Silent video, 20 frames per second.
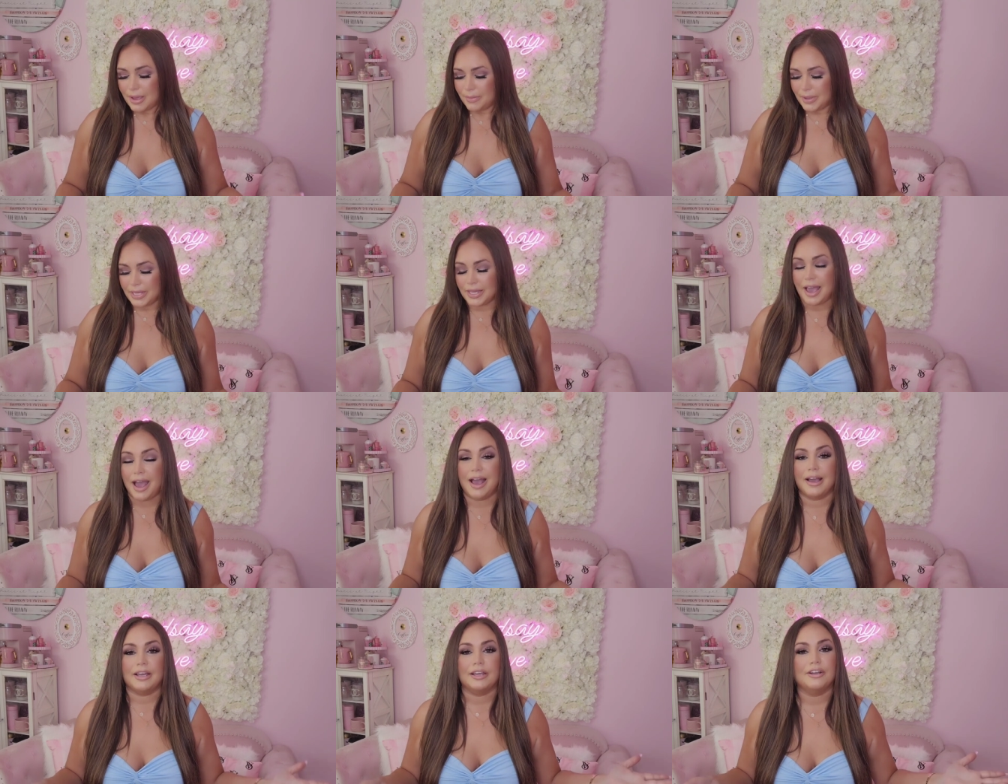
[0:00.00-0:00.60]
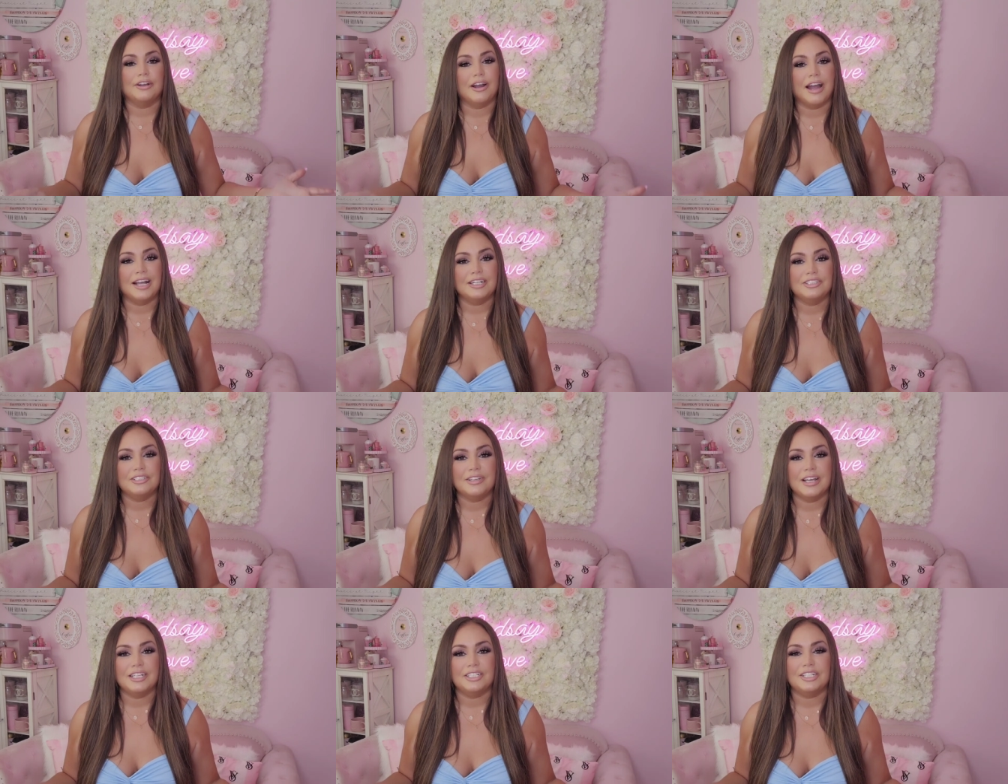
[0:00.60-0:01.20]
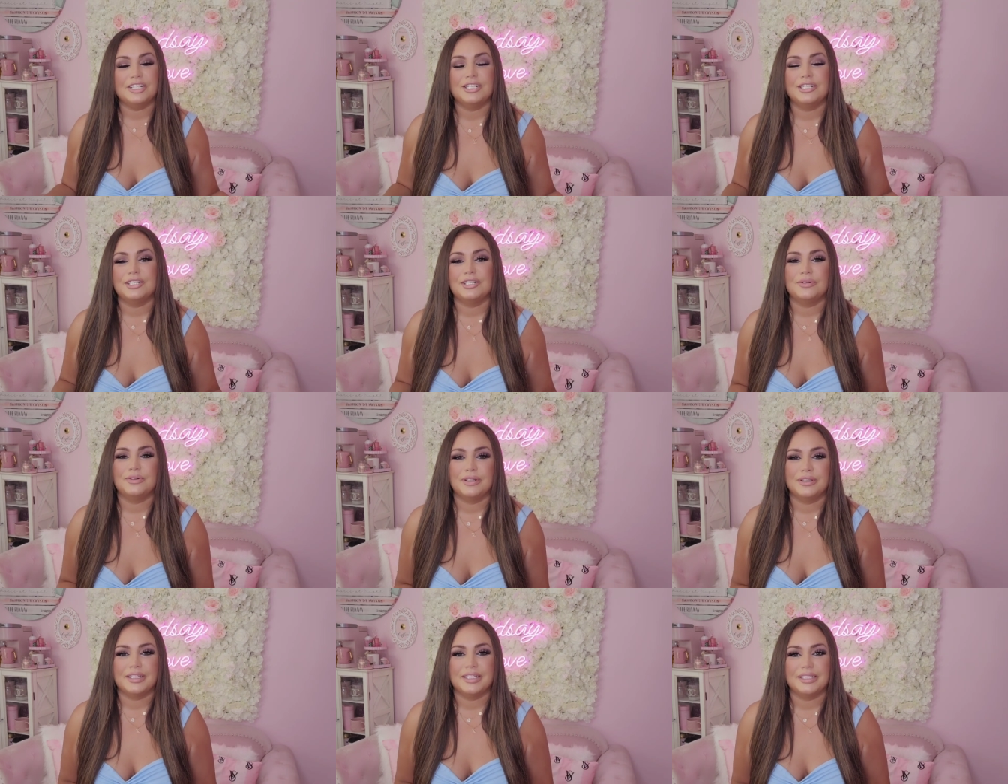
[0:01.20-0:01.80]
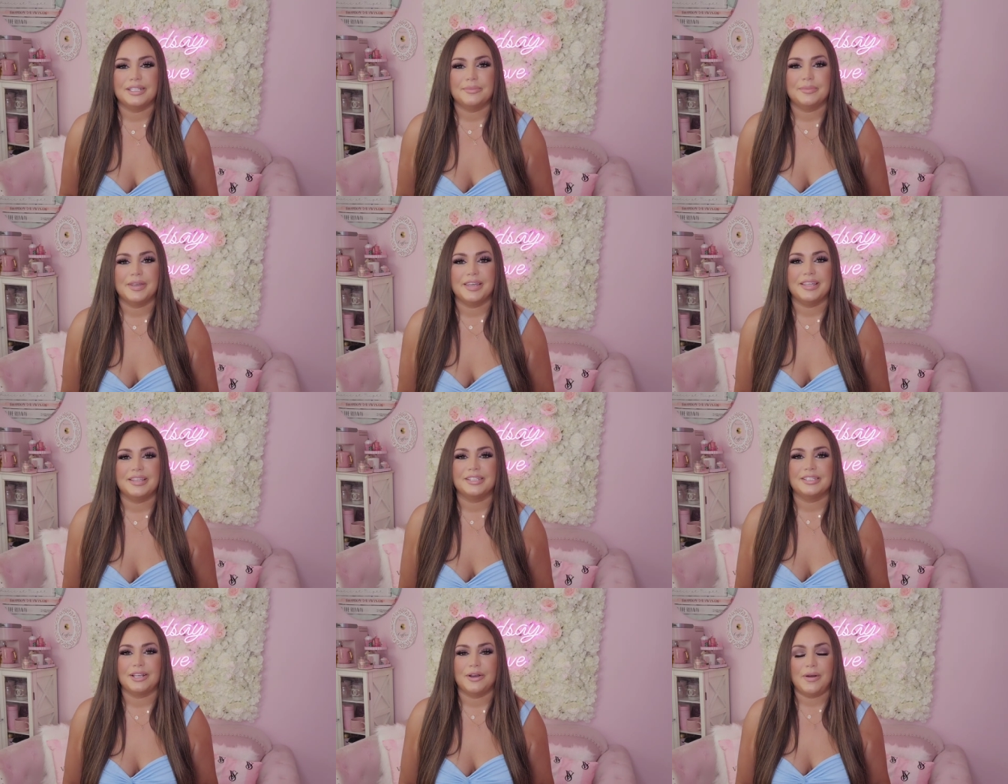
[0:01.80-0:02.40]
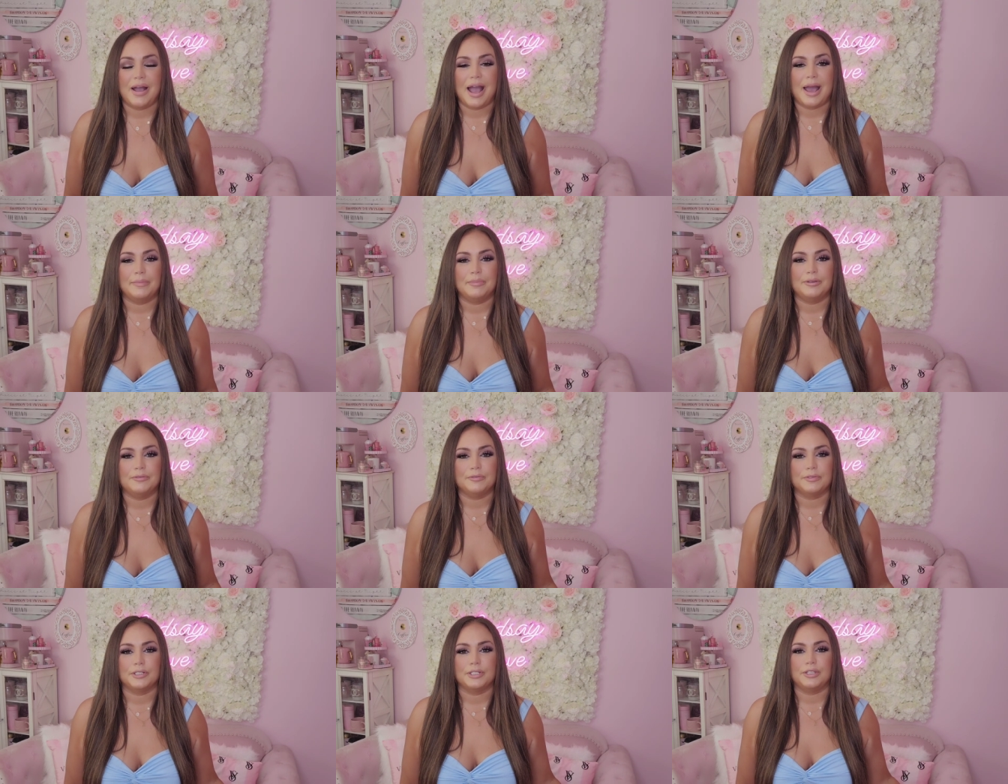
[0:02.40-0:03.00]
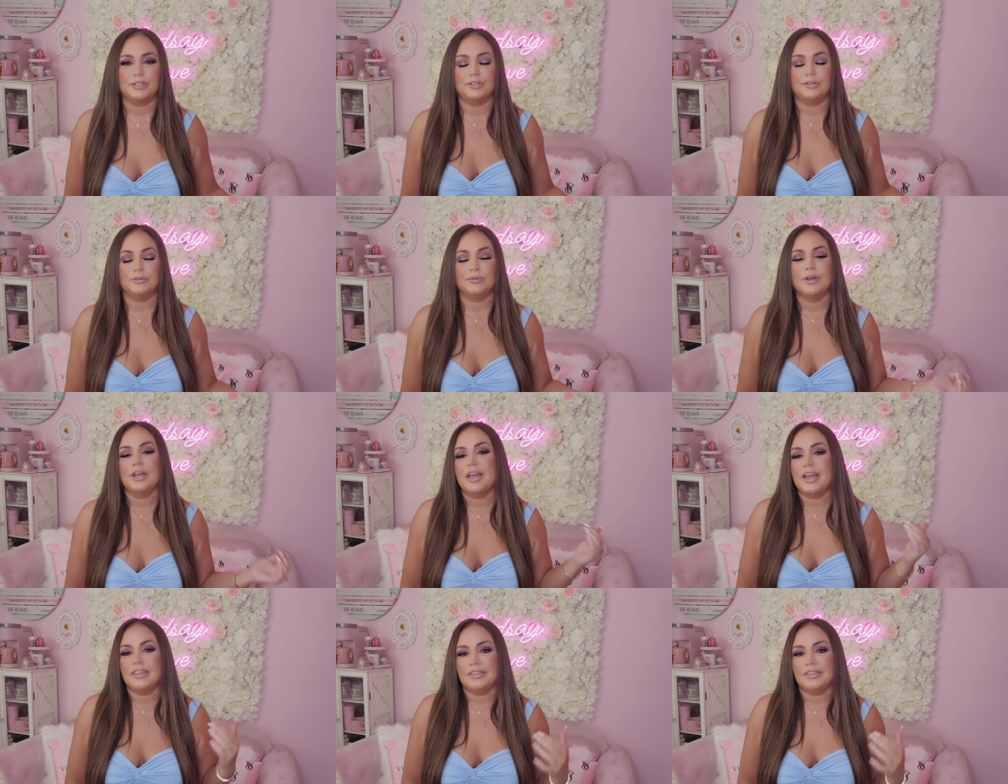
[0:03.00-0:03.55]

But yeah, congratulations to Elizabeth. So happy for you.